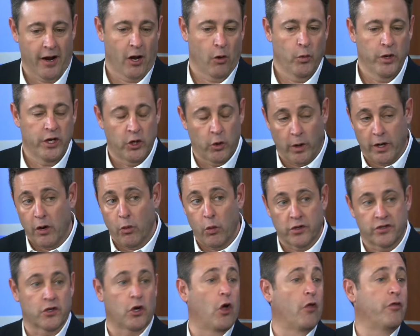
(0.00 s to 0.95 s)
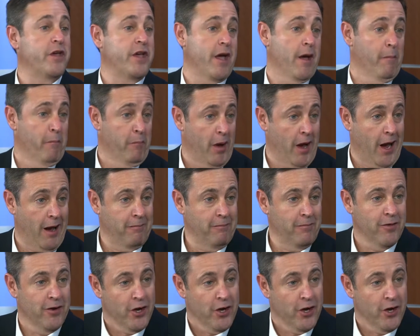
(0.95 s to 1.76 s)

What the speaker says: on. We created what's called the MPOP,